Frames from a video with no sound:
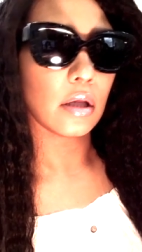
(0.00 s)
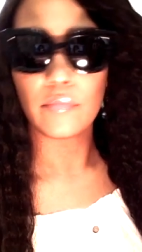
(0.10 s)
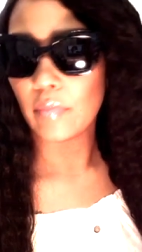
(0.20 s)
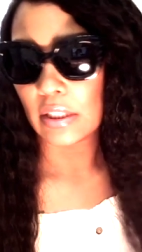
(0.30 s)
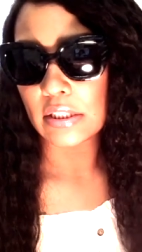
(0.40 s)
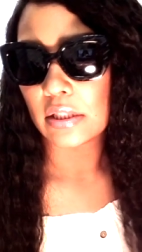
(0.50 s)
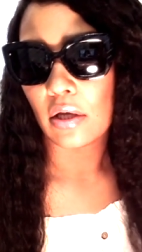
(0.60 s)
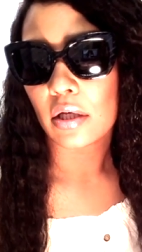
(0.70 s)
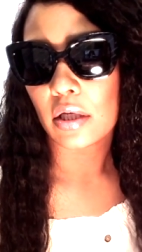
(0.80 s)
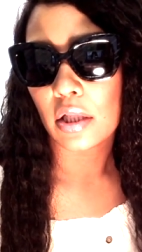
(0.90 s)

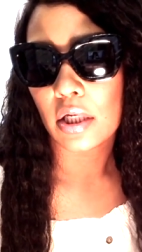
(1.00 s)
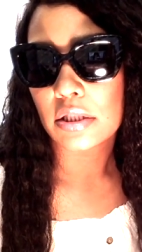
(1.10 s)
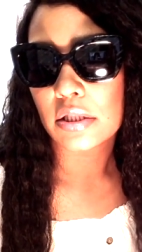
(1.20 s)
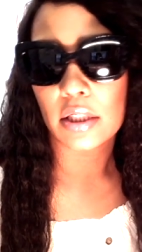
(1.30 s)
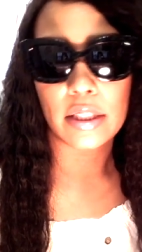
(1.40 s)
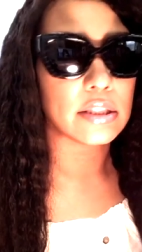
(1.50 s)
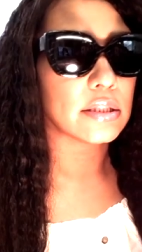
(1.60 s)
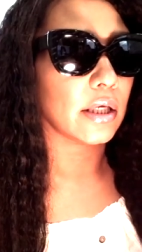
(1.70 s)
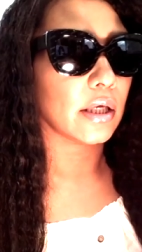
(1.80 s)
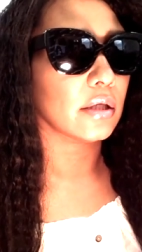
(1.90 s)
Balenciaga glasses. I got
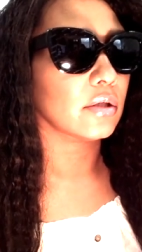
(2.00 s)
these at.